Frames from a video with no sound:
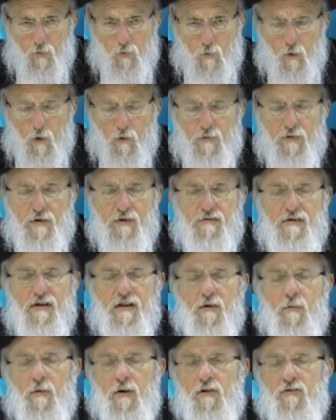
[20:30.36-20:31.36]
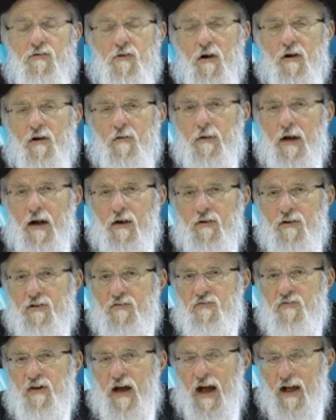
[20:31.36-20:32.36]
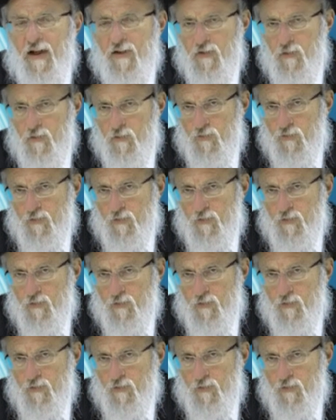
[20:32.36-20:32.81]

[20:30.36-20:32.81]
What we really want to talk about is values.